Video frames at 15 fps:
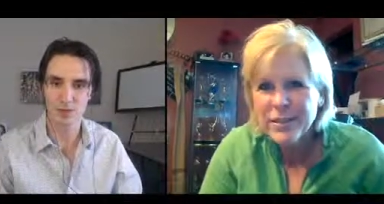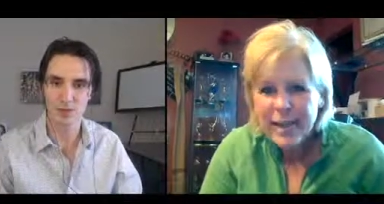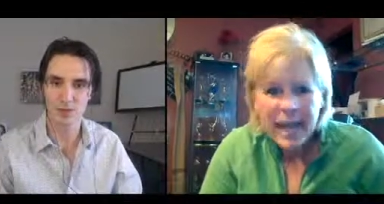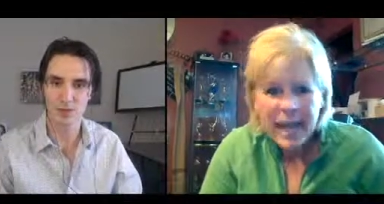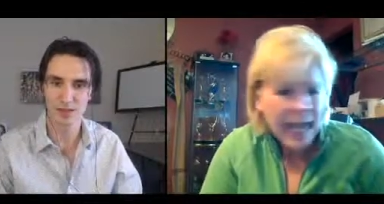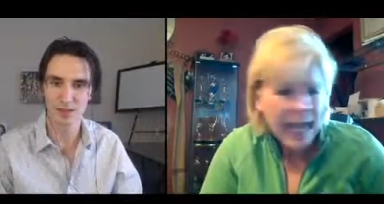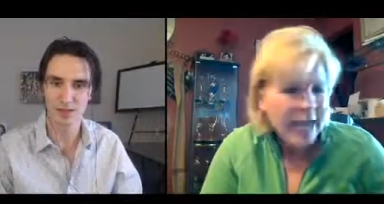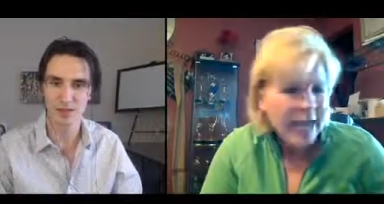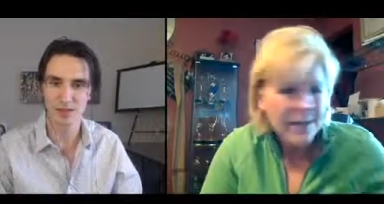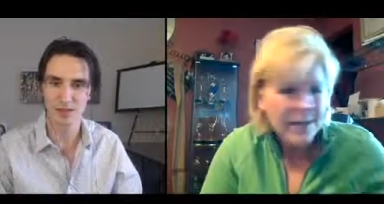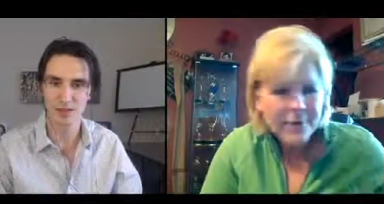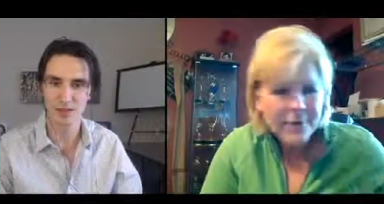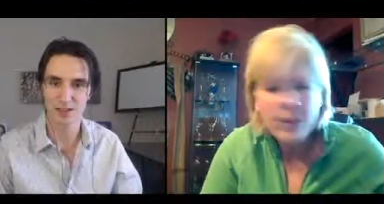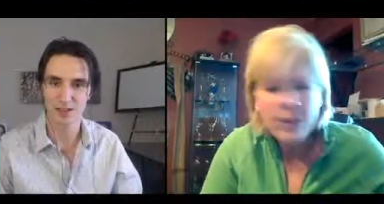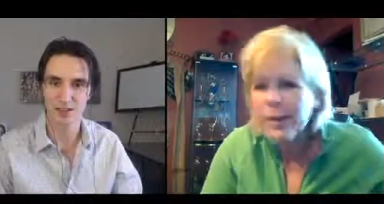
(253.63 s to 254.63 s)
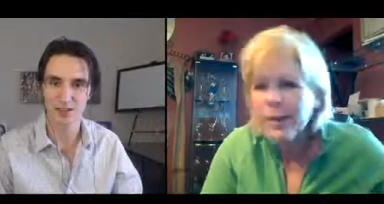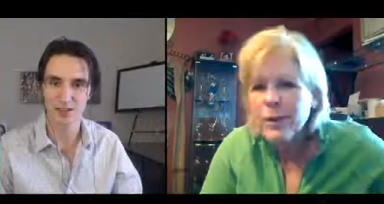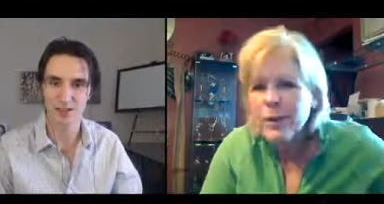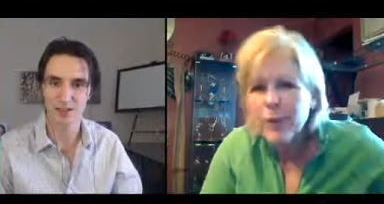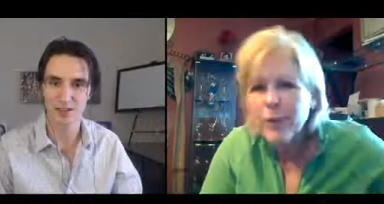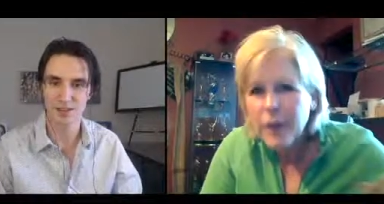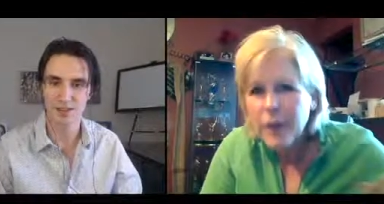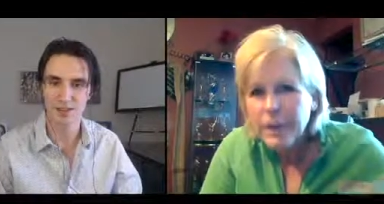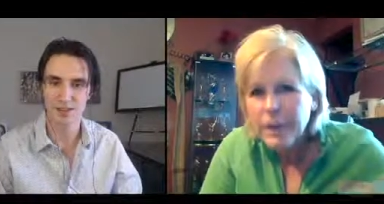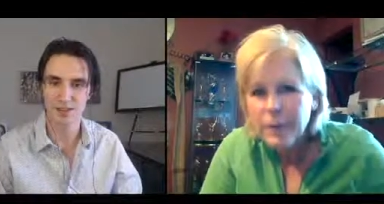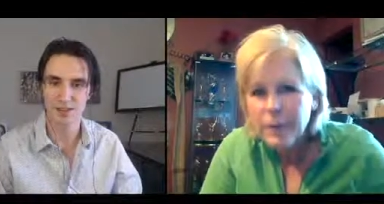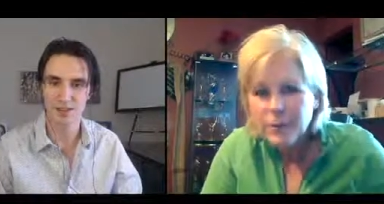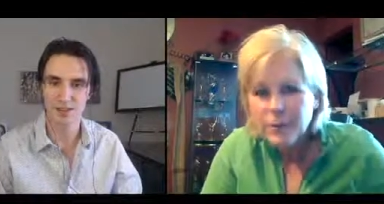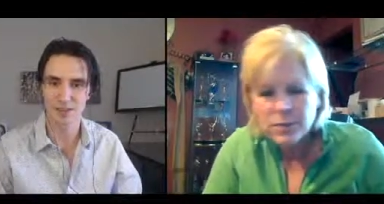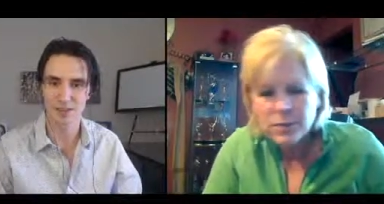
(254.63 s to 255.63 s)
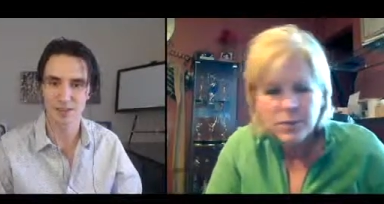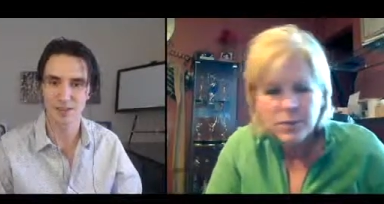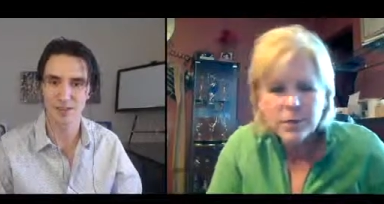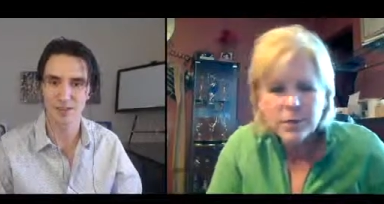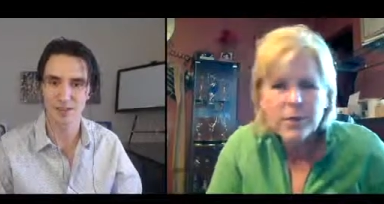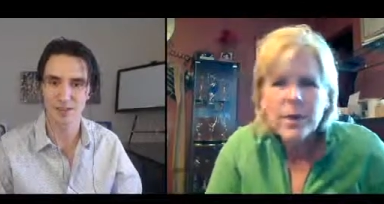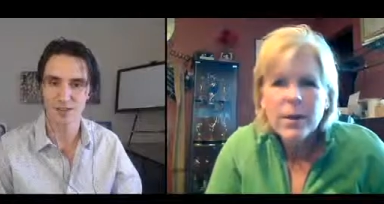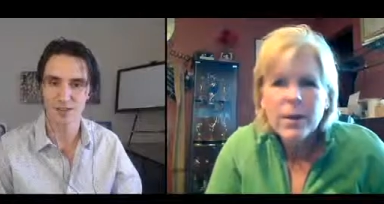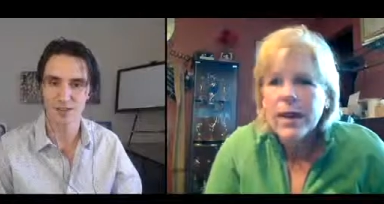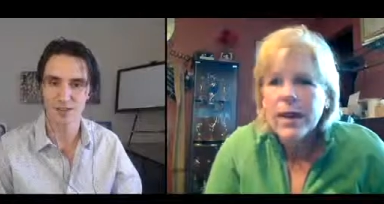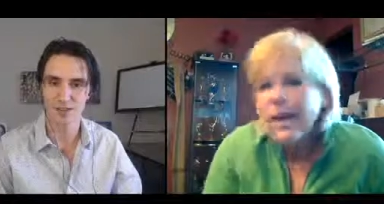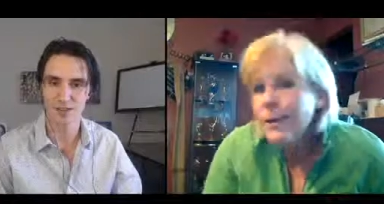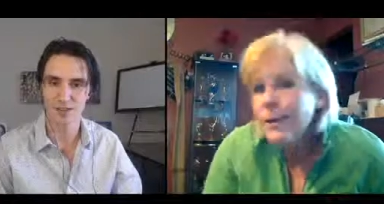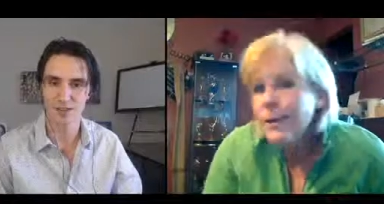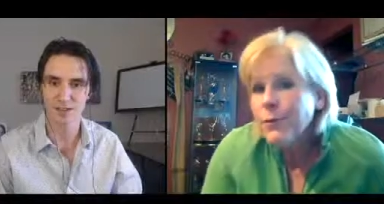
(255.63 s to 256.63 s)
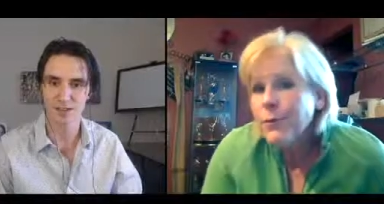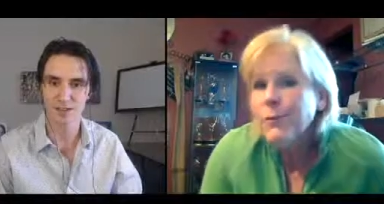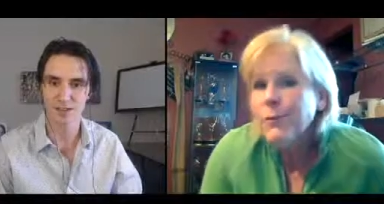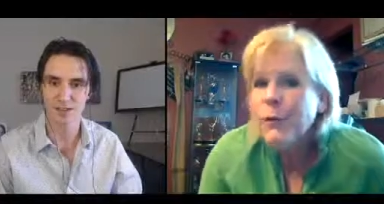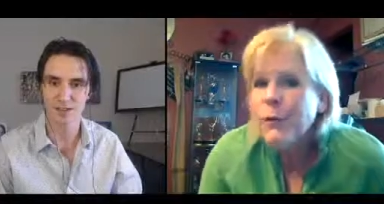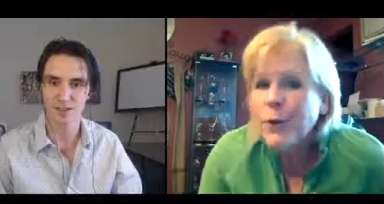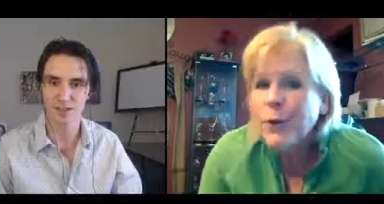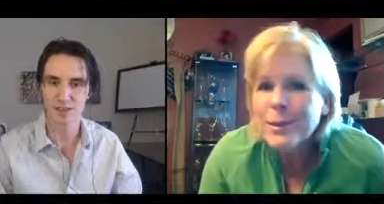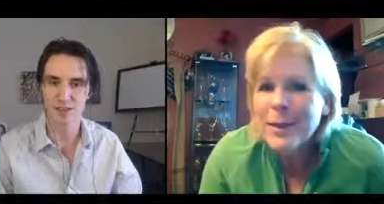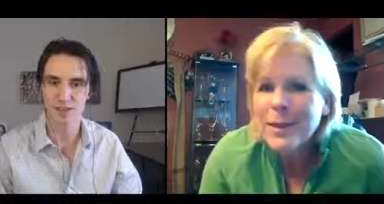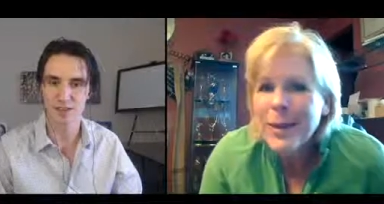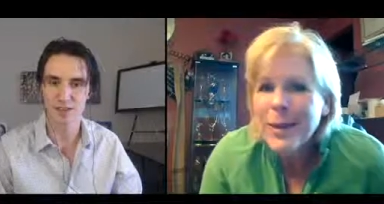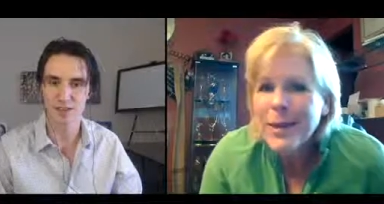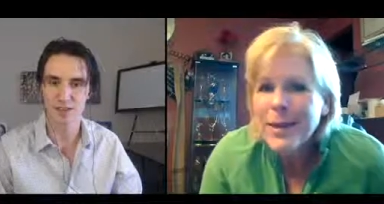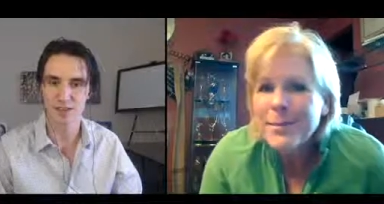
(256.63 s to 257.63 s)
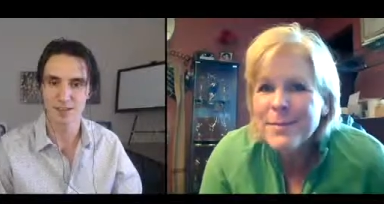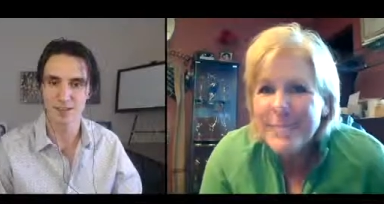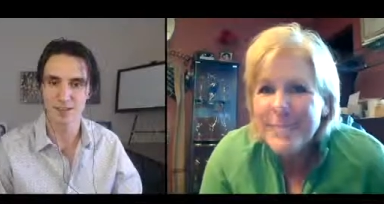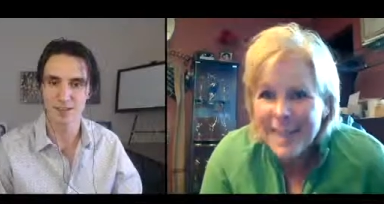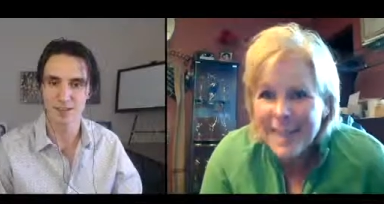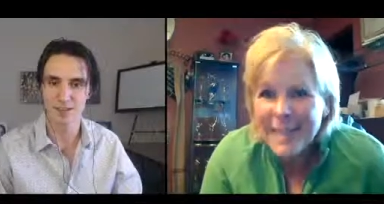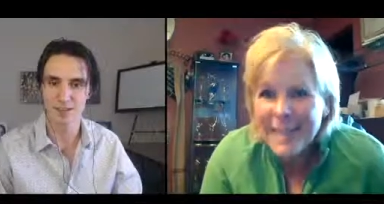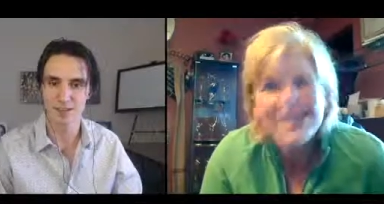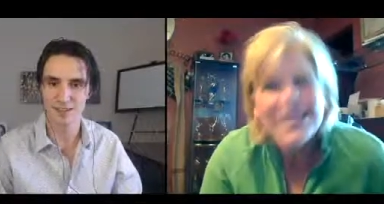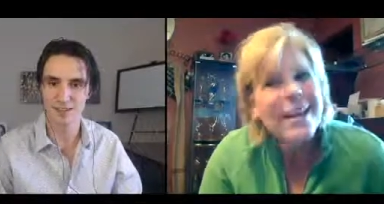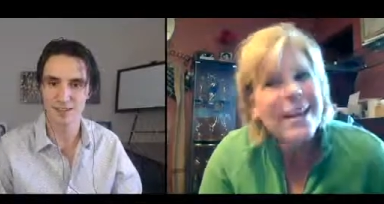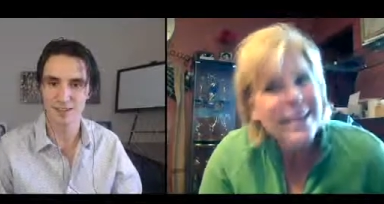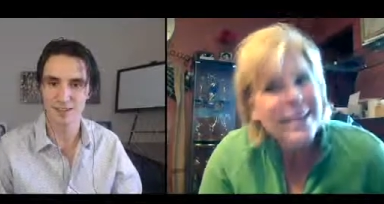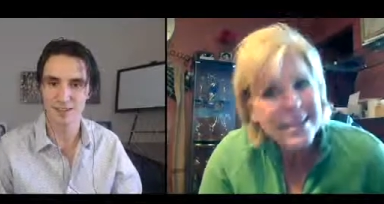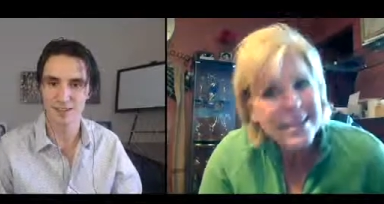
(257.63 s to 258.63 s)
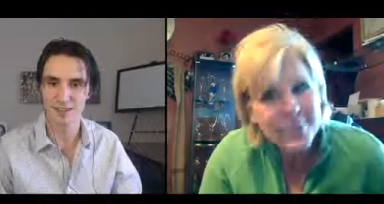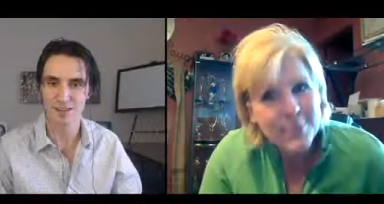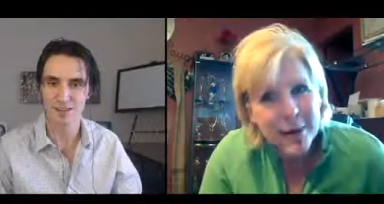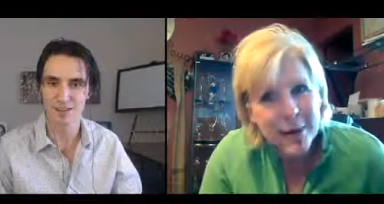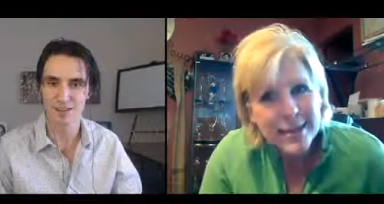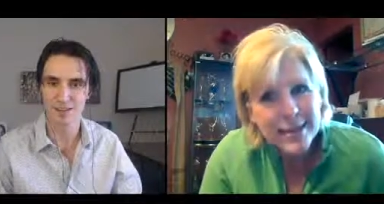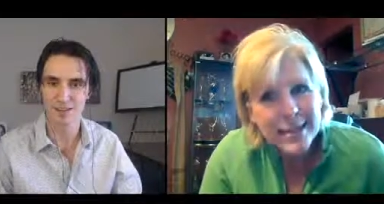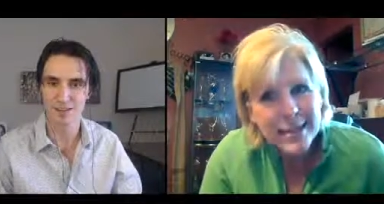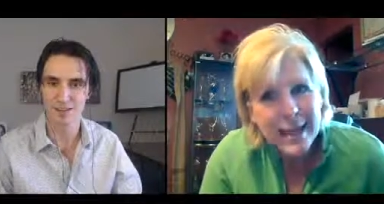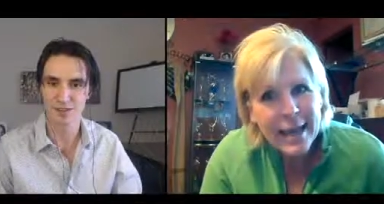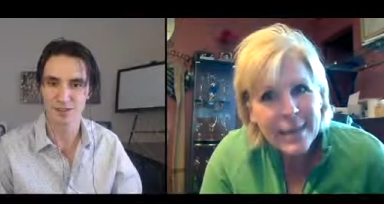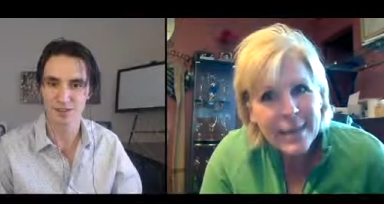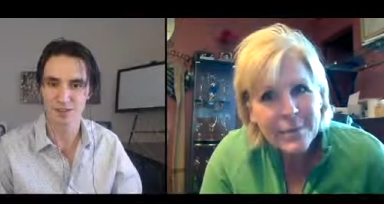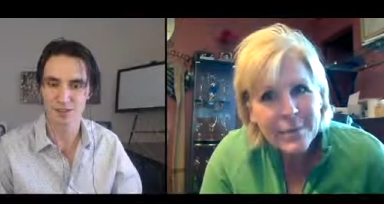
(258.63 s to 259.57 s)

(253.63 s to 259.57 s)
Speaker 1: and they look good on paper too. So, and of course we all make mistakes. That's part of the game.